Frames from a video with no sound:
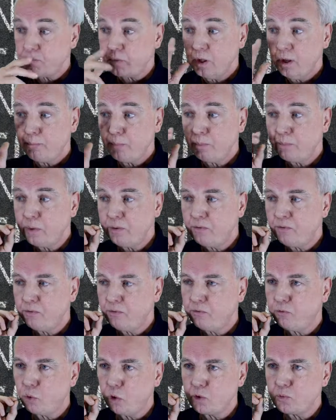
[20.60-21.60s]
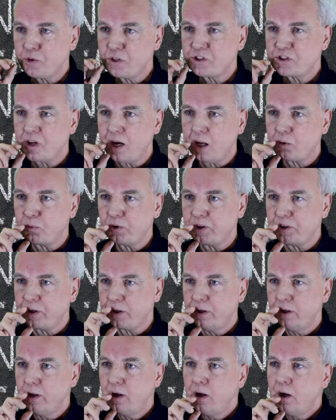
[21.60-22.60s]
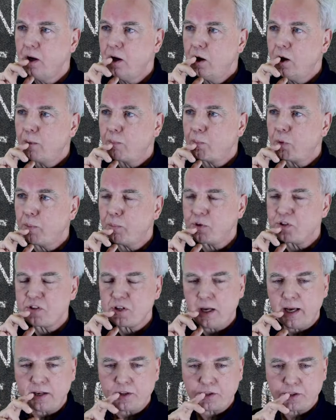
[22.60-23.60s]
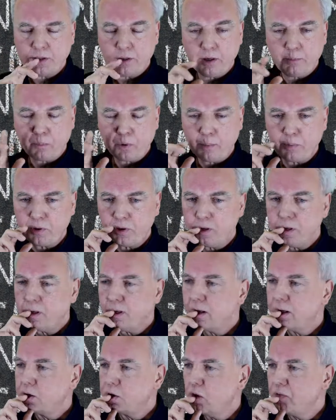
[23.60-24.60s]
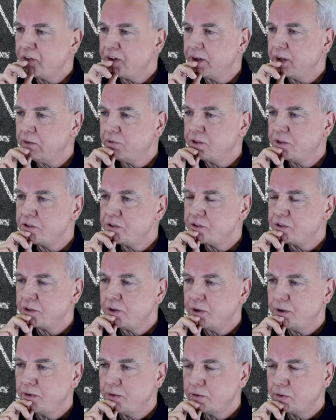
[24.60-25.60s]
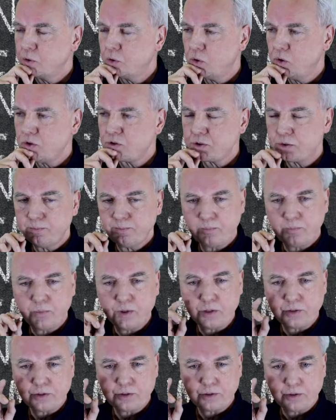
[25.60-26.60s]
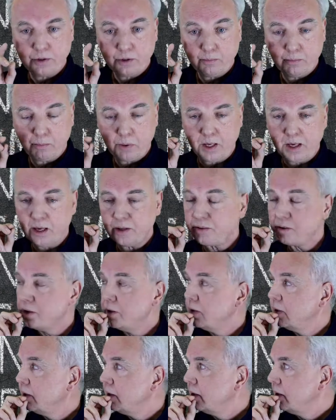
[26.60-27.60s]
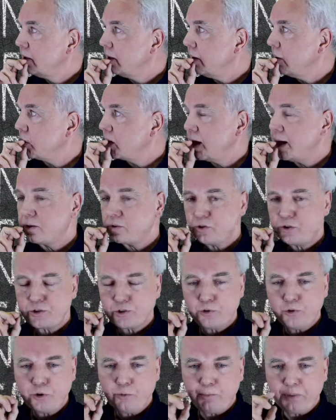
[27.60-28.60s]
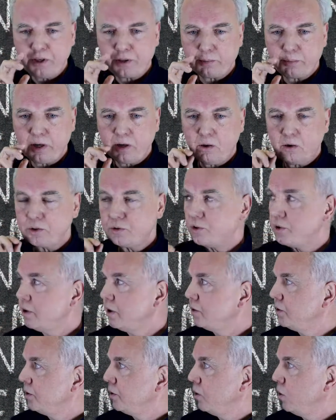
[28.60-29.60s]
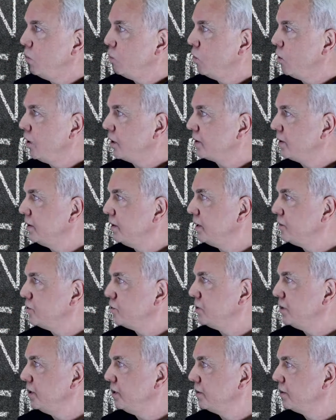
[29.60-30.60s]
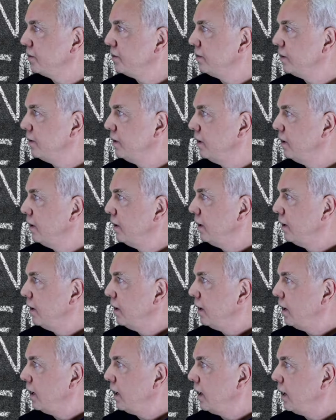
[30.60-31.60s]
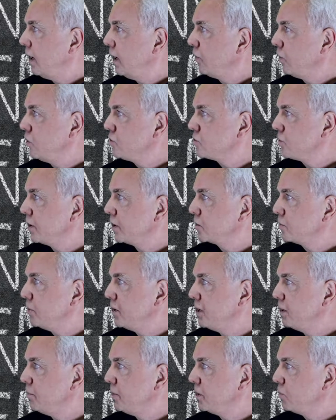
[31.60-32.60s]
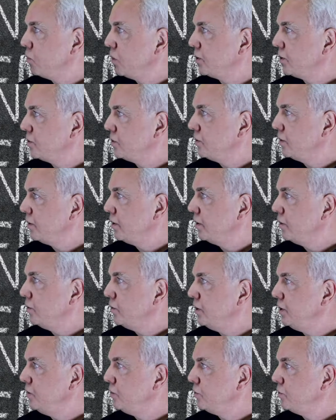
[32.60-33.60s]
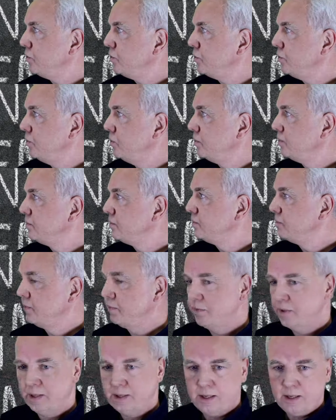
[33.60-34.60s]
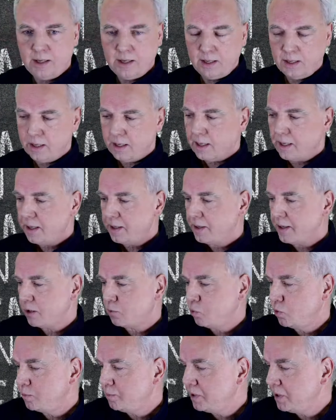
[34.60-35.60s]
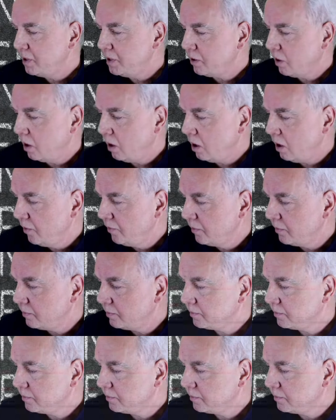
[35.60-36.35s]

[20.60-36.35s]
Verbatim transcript: But before we start with the proper selection, uh, proper uh, content of this uh, course, this uh, part, I would like to show you a bit about the homework that you did and also explain a bit what you, you need to do and that would be on